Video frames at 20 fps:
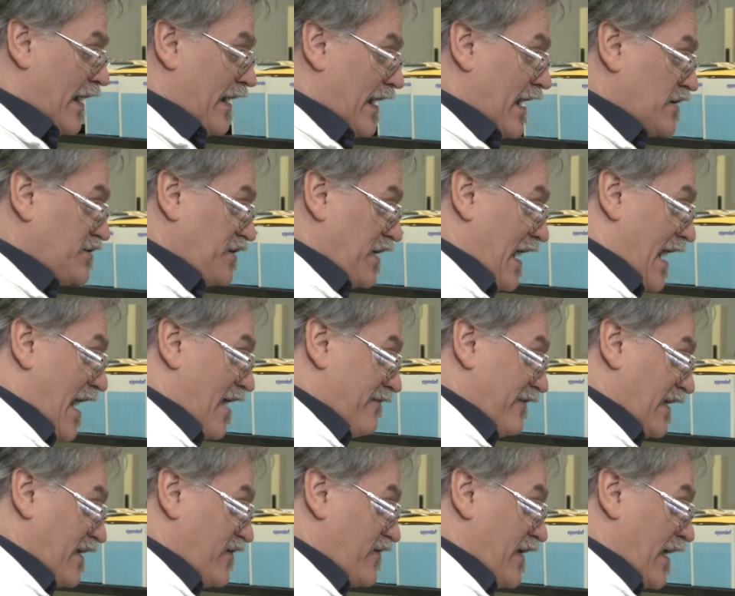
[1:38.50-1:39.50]
I can actually have
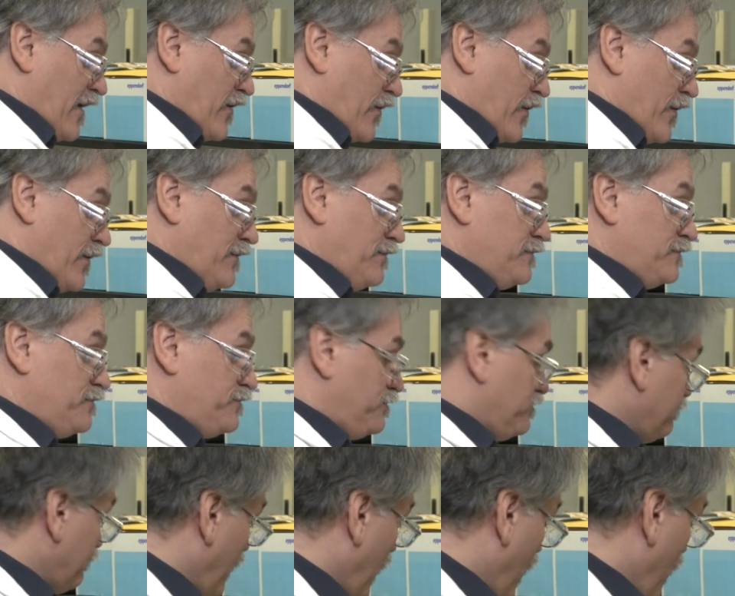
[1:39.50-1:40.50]
extender,
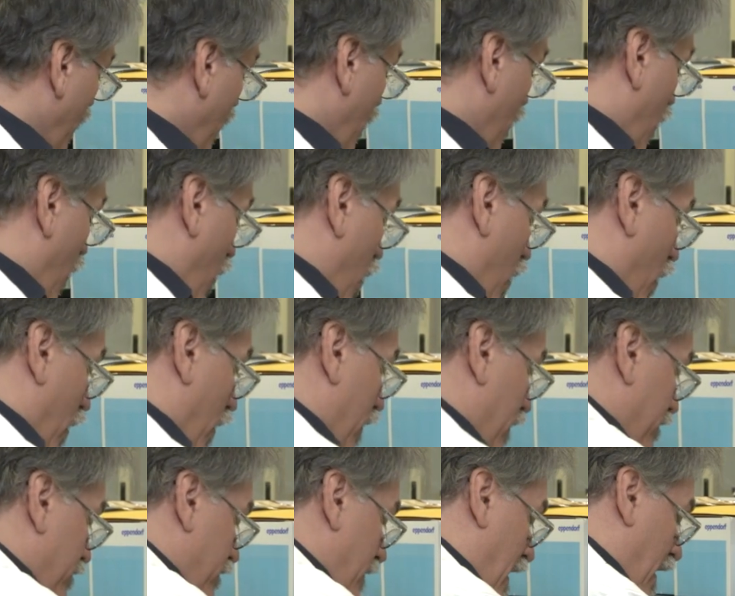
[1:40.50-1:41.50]

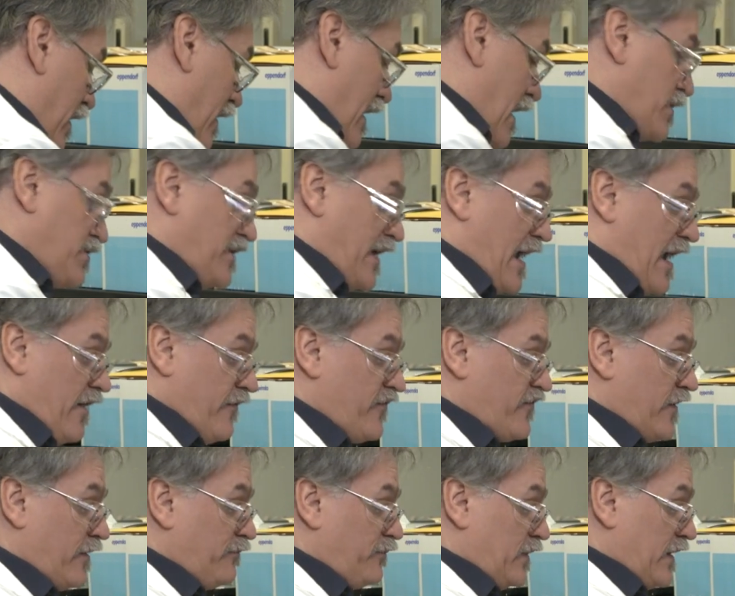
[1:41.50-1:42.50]
or I could actually have
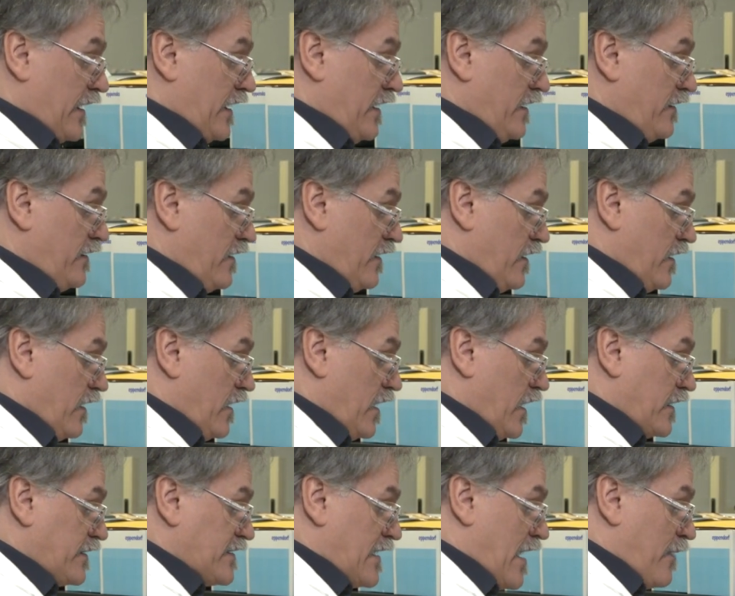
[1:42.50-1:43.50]
simply
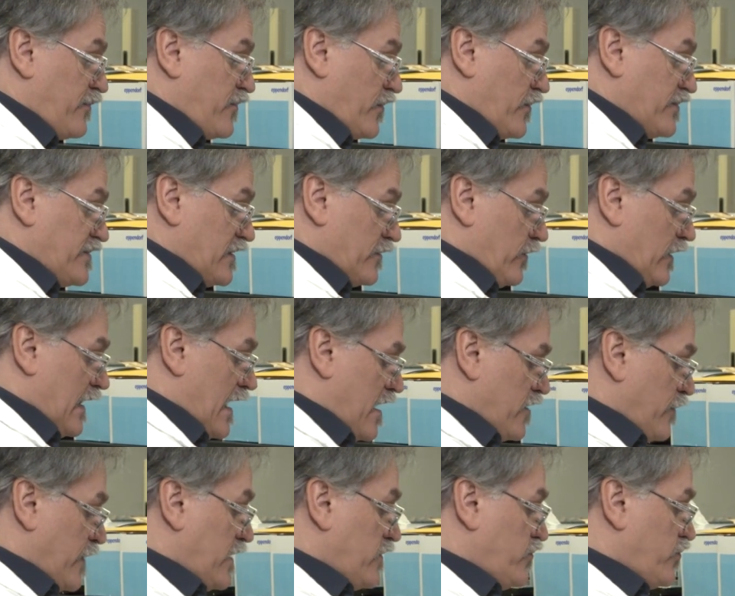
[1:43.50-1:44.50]
adapters that will
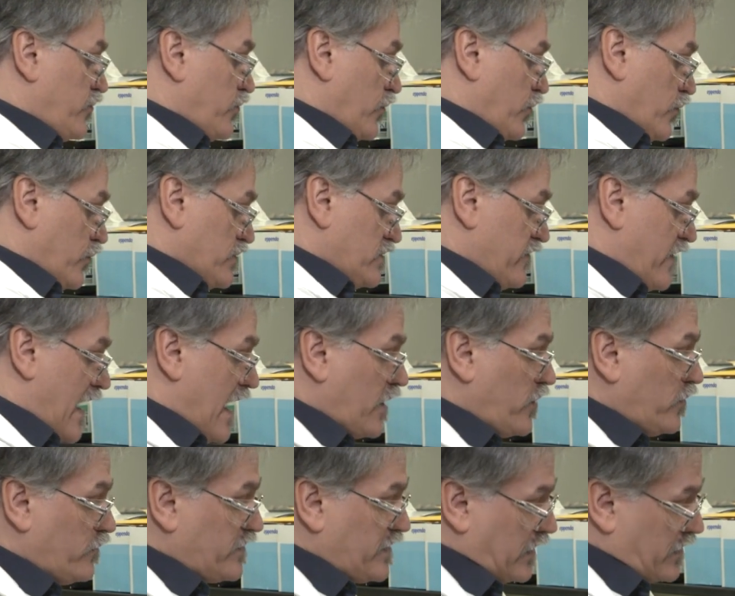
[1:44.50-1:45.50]
allow me to use
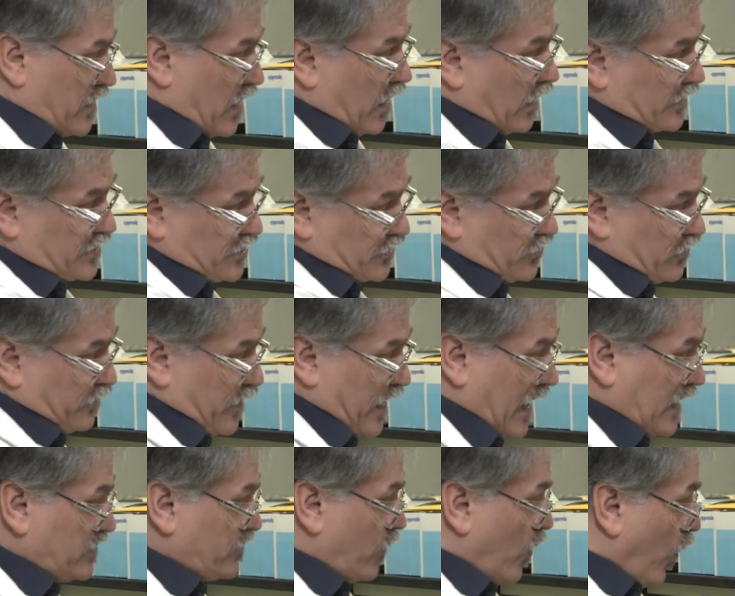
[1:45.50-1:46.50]
vacuum technology to
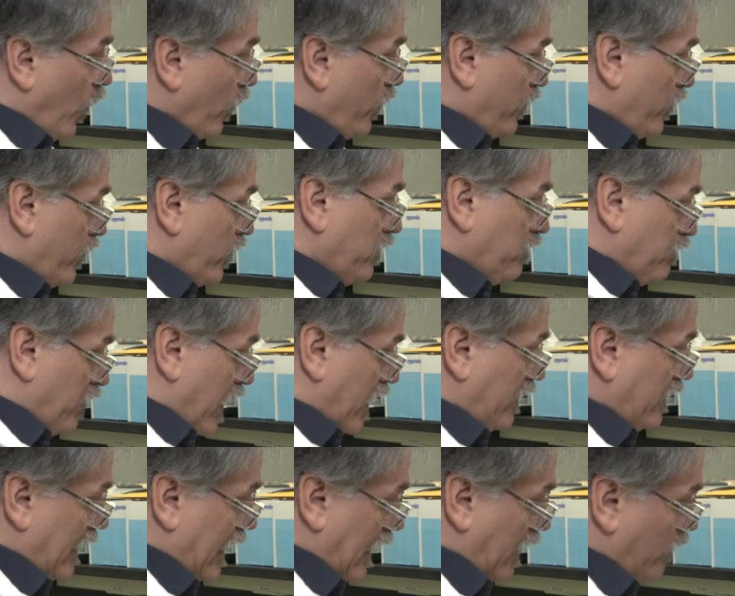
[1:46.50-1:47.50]
pass the hole through. But
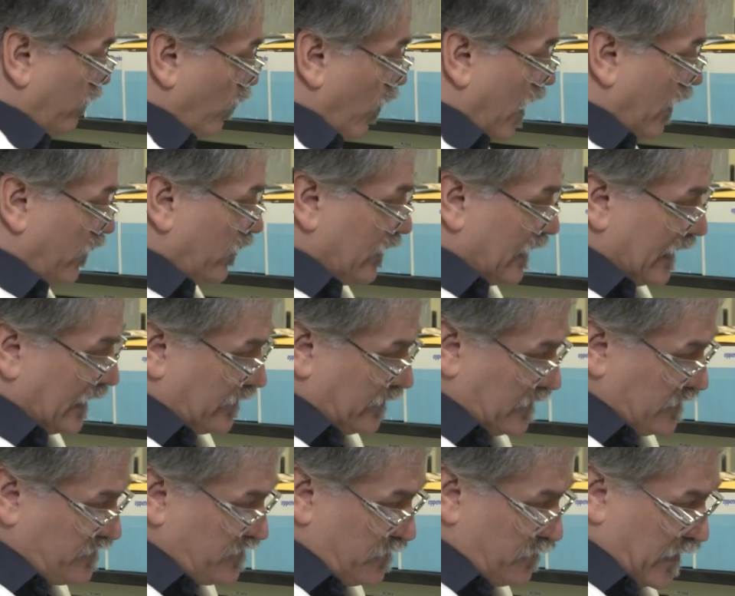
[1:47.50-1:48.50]
a water like
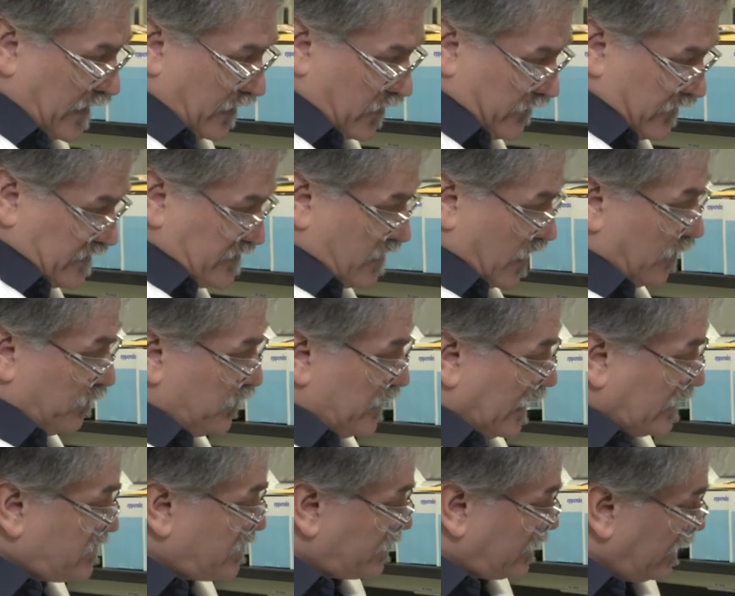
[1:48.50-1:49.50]
this, depending on its
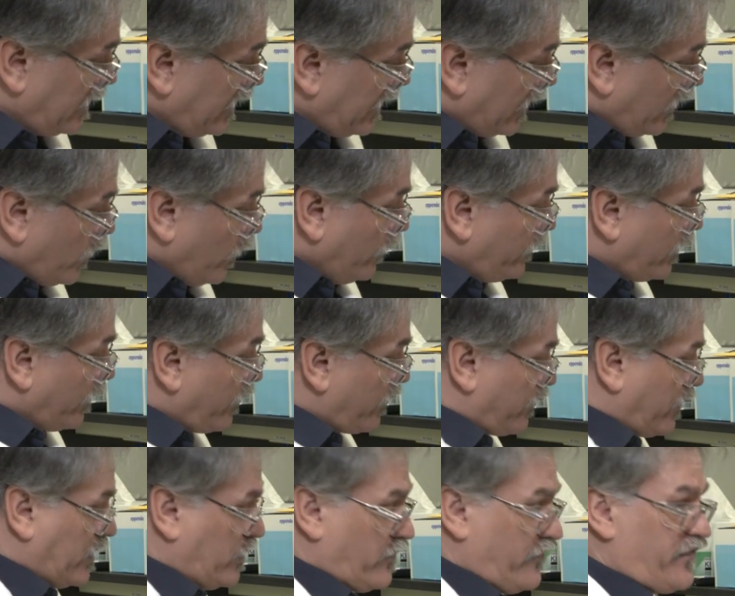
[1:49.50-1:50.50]
complexity, can go from
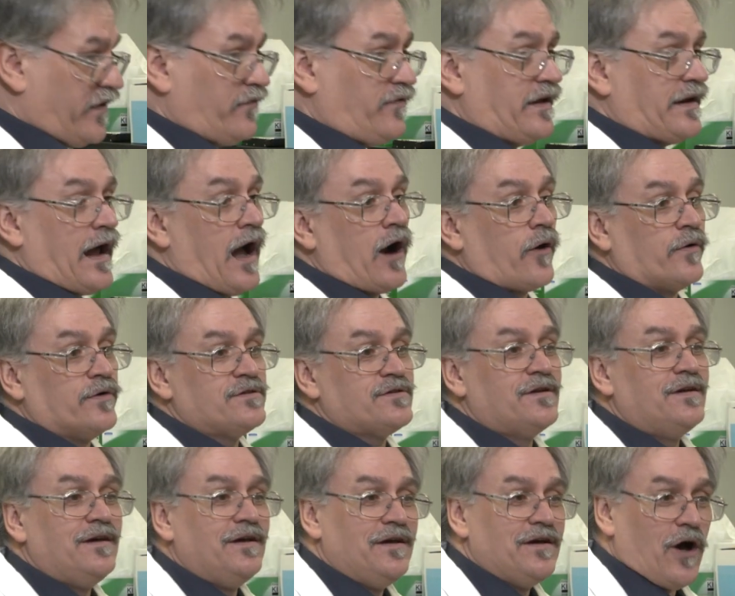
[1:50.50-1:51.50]
3 to 15 hours
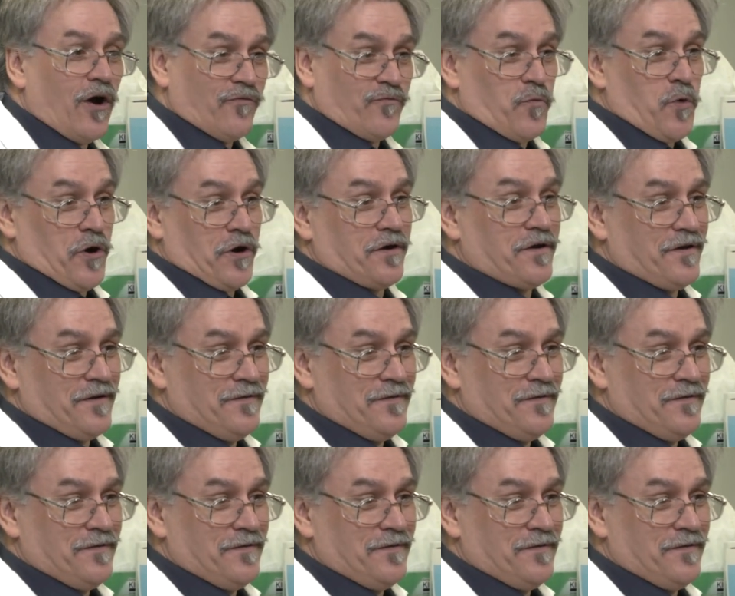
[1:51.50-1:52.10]
of work.